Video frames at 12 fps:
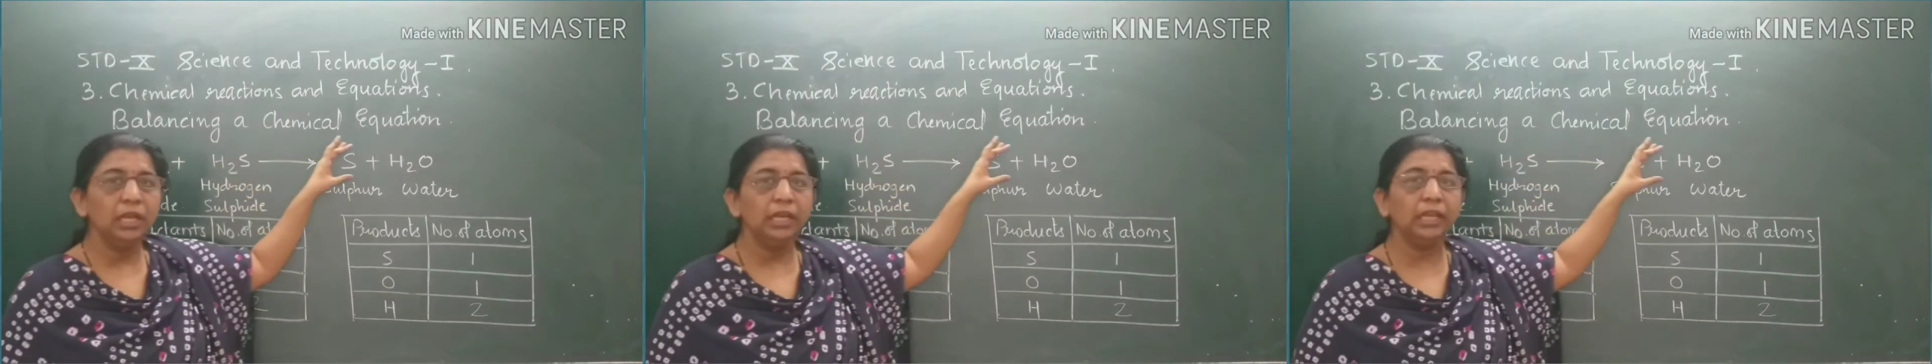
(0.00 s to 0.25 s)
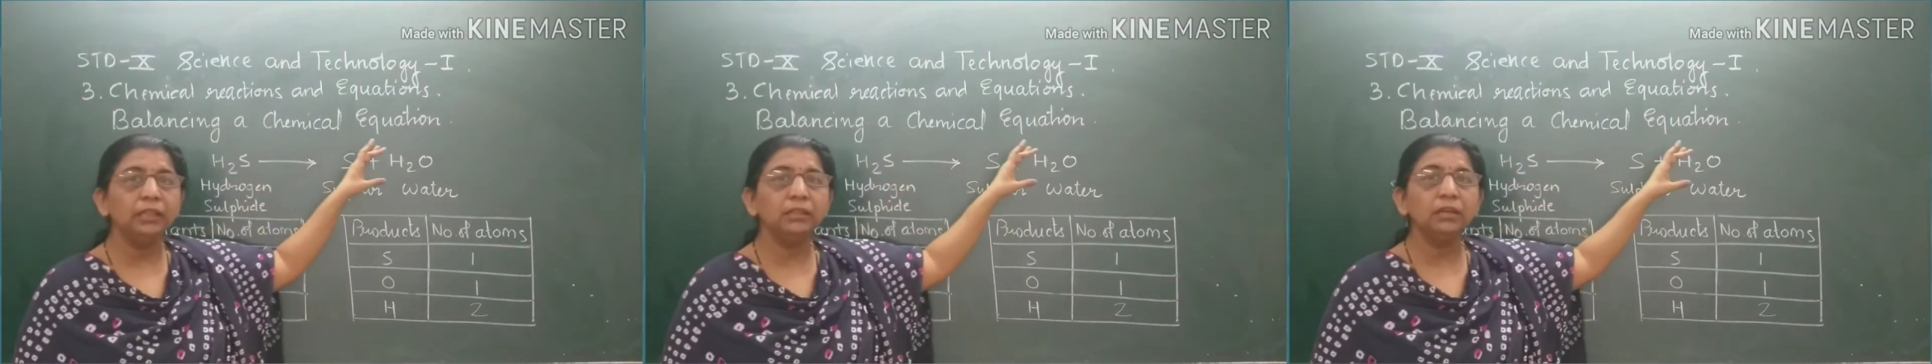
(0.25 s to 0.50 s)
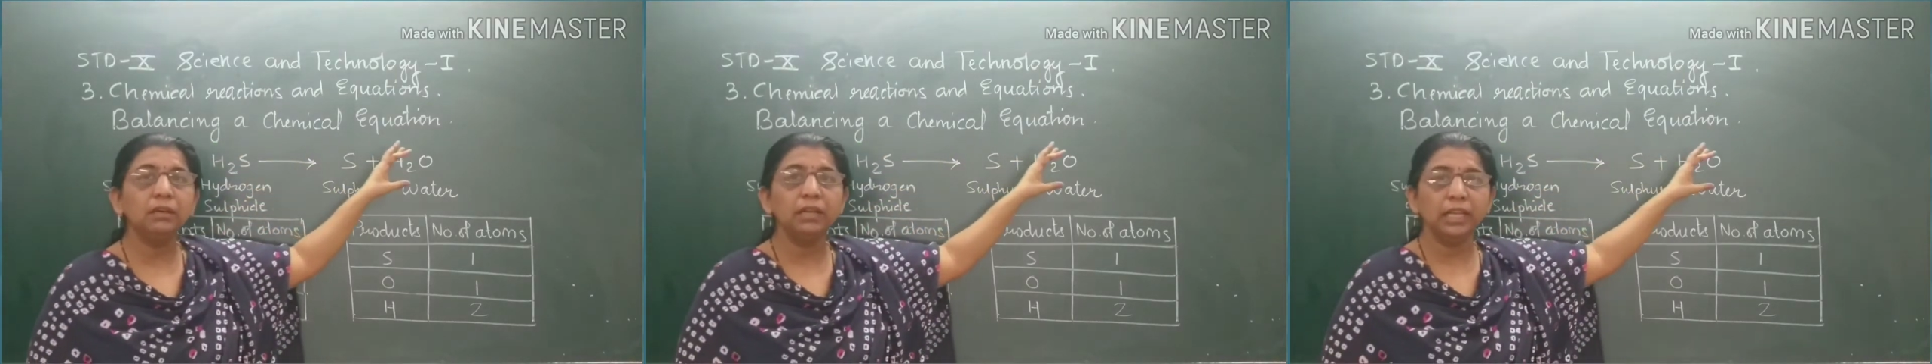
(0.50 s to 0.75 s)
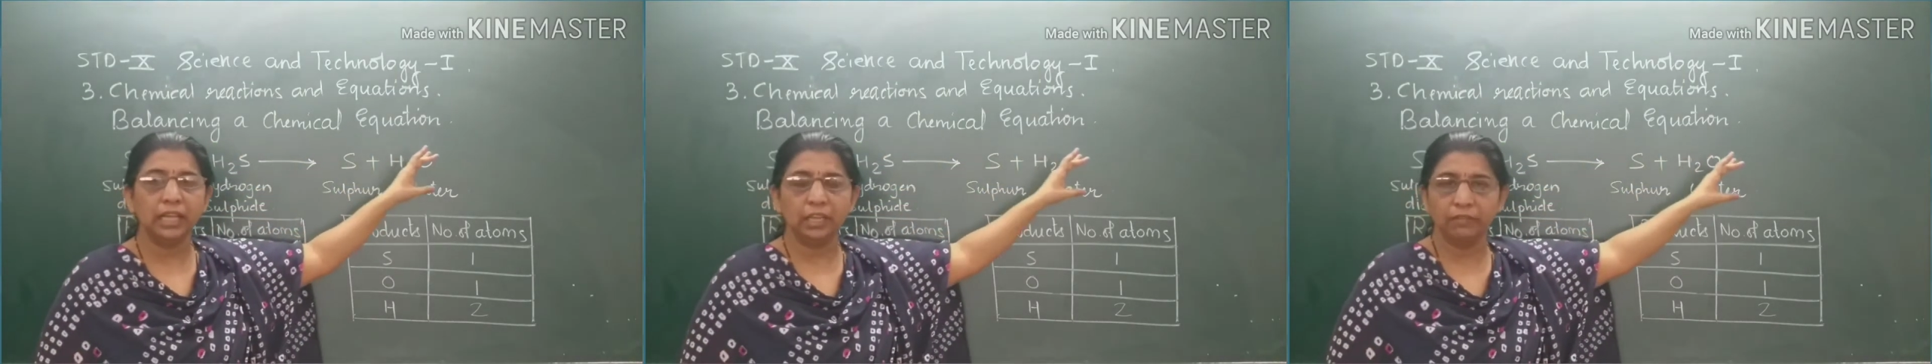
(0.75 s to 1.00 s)
in
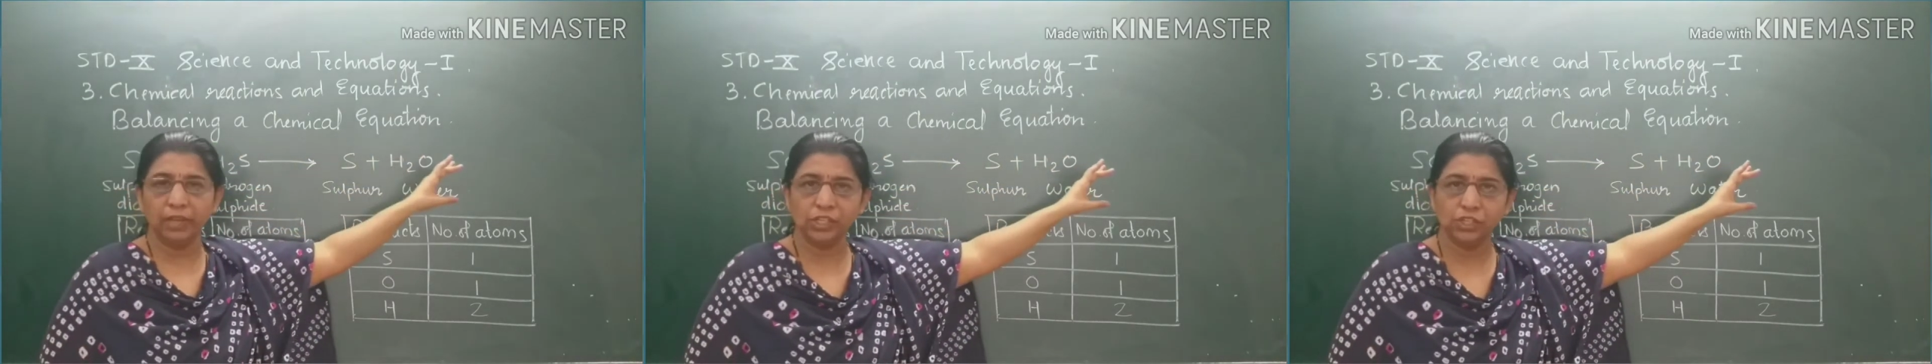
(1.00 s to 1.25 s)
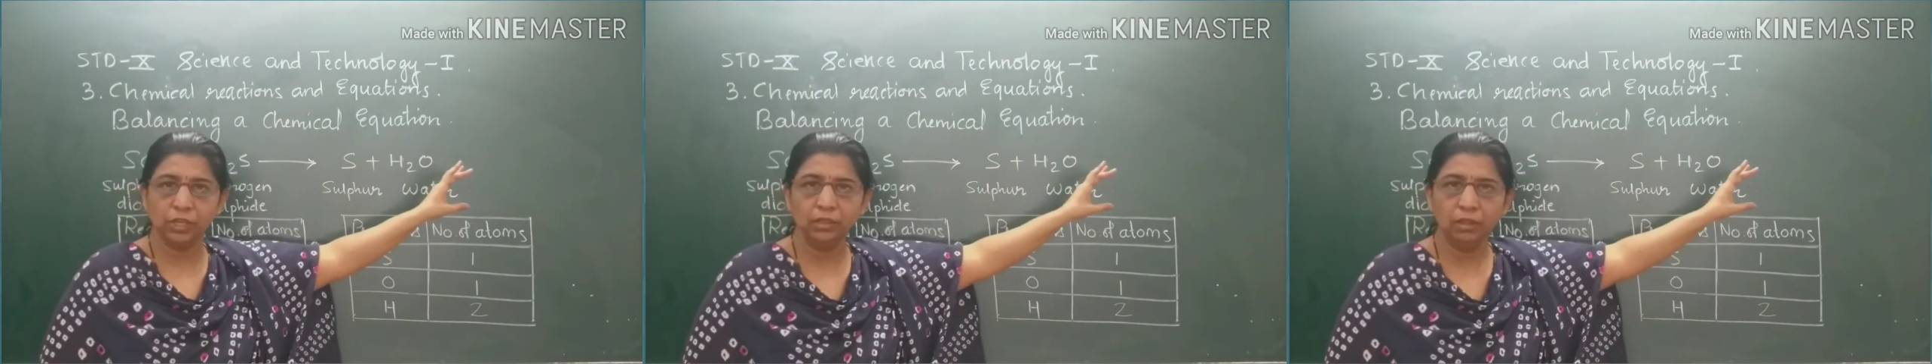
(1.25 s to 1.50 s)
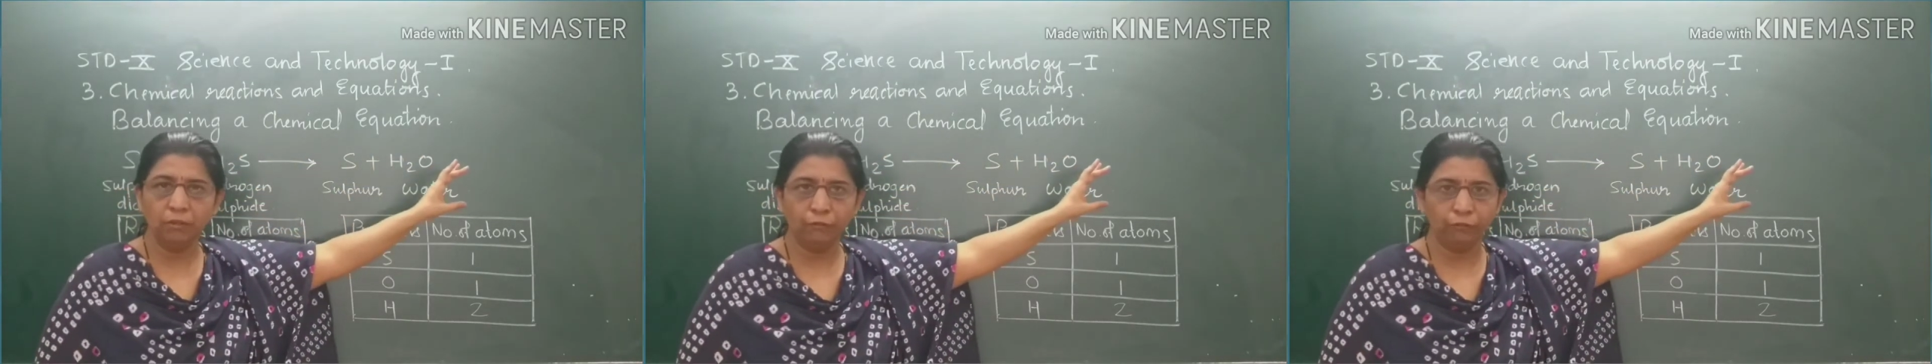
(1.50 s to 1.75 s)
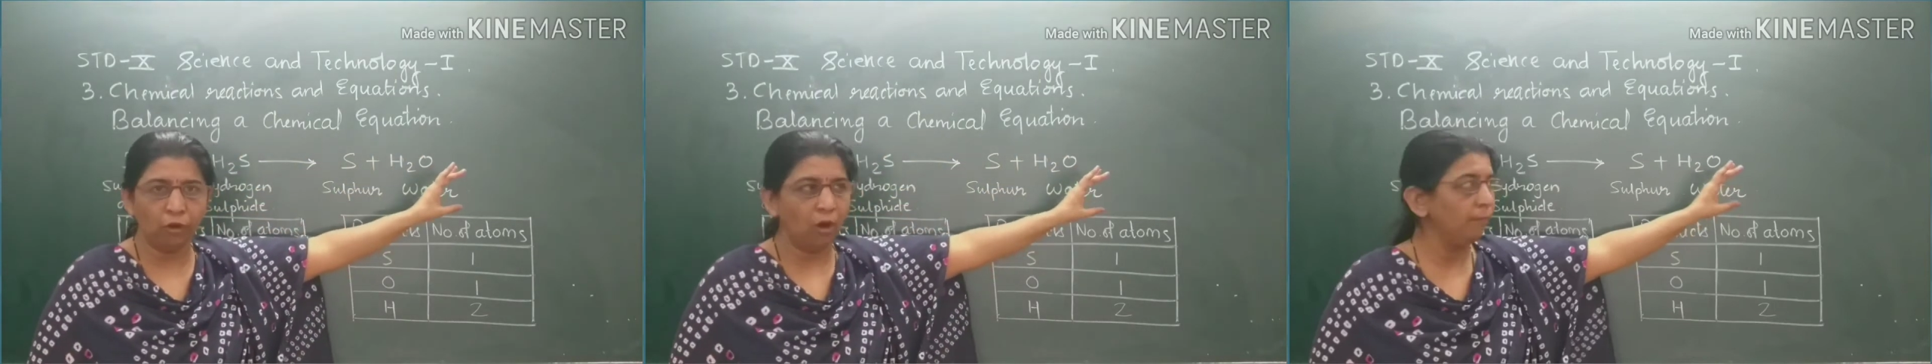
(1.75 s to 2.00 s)
the equation
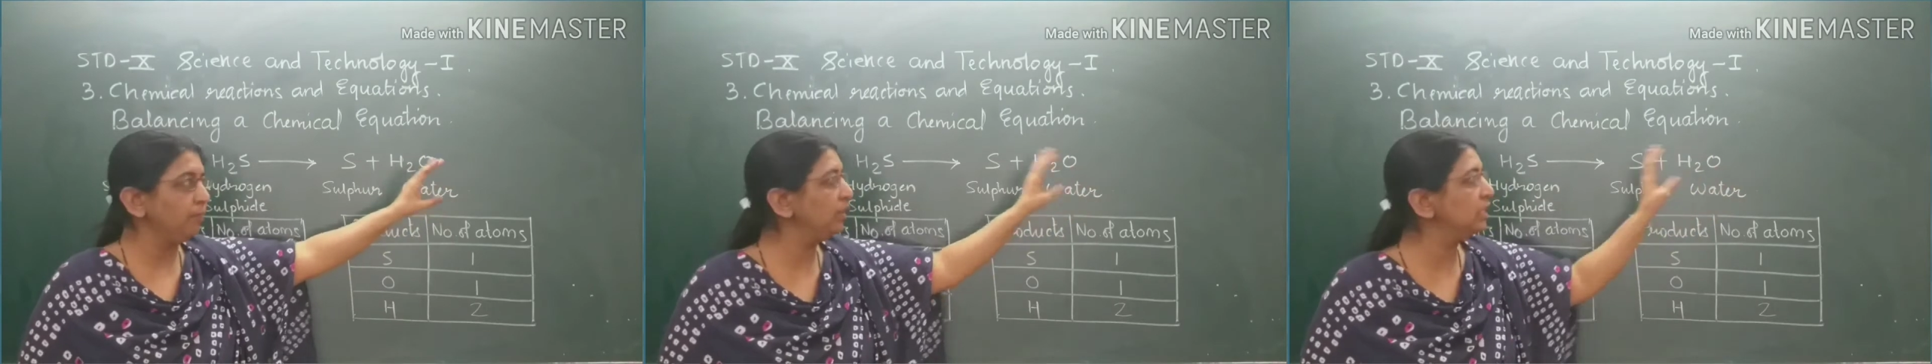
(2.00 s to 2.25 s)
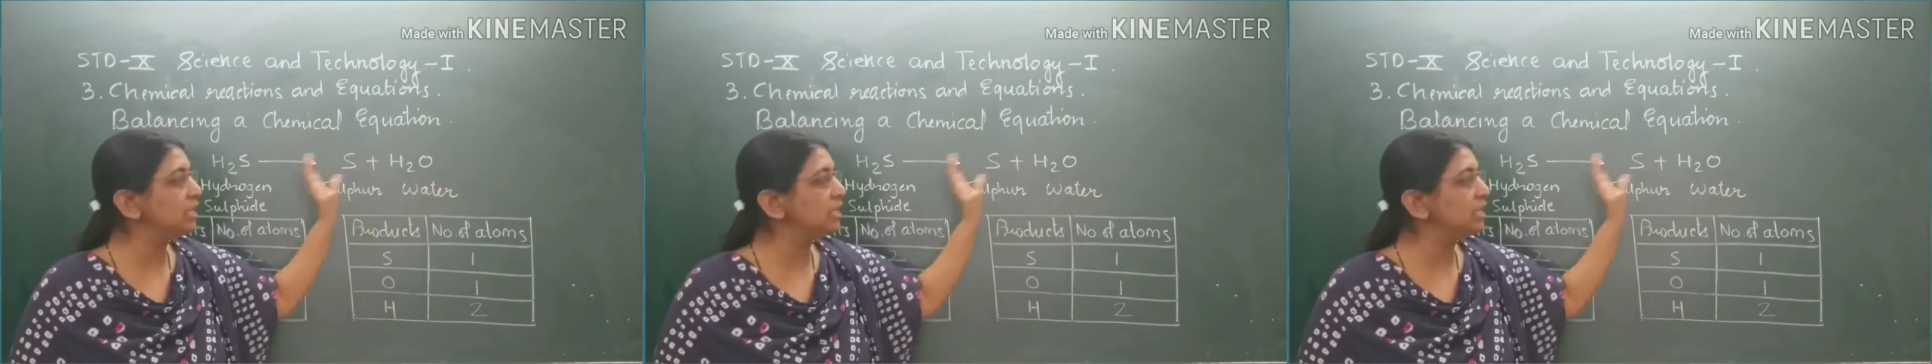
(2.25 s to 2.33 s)
form.